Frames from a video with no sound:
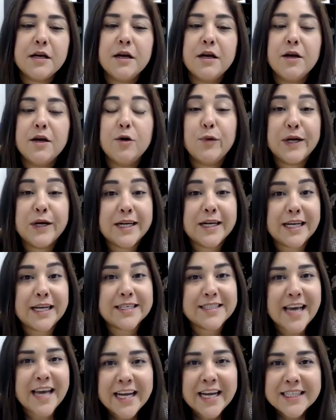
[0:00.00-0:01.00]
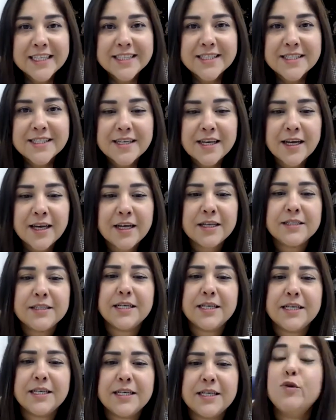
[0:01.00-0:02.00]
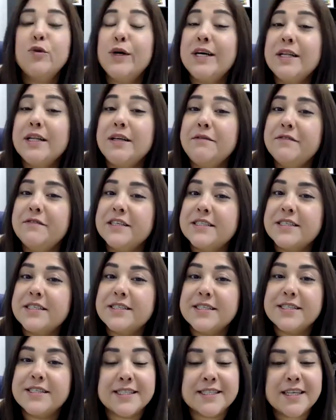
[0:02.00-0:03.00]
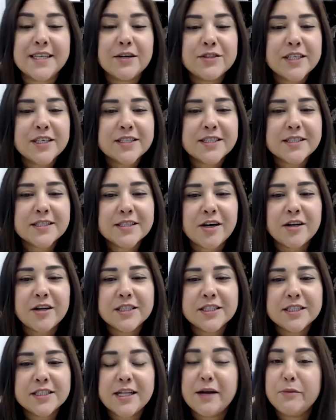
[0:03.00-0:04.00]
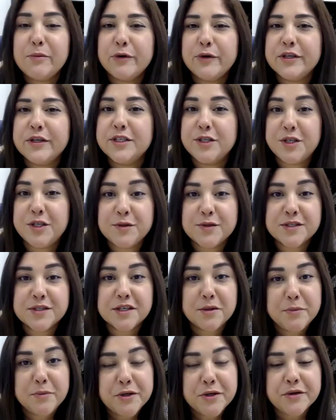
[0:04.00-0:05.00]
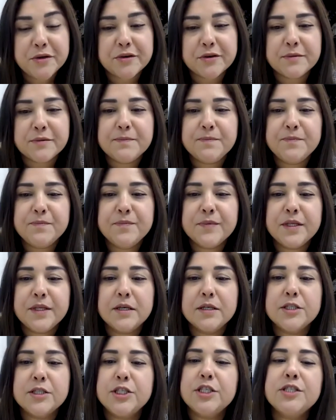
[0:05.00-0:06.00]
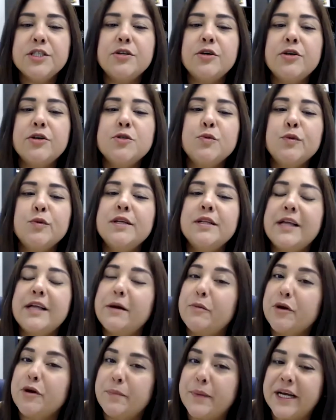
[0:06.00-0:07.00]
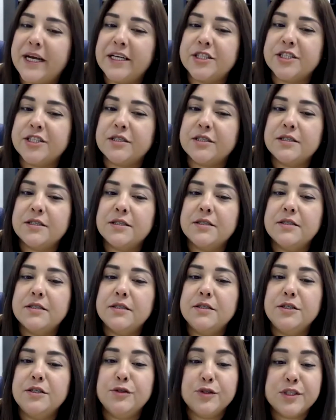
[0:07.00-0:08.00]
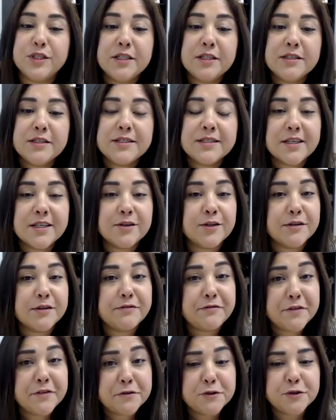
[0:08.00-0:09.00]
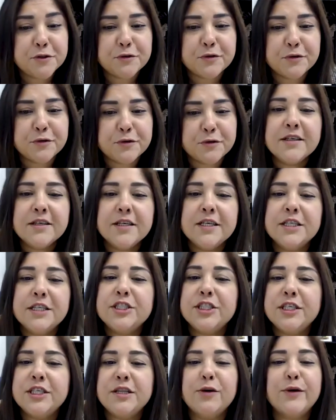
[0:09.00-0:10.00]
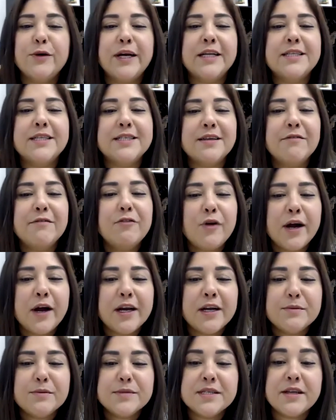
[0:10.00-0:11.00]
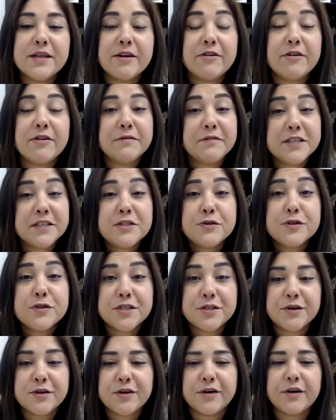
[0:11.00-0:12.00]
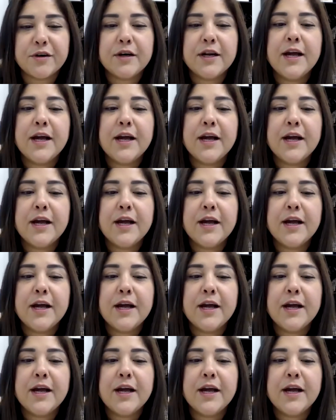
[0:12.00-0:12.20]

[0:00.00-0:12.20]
When class ends, Tessa quickly visits the South Texas College Library to use the computer. She starts with the library page. Using the skill of filtering, she locates several items that are of interest to her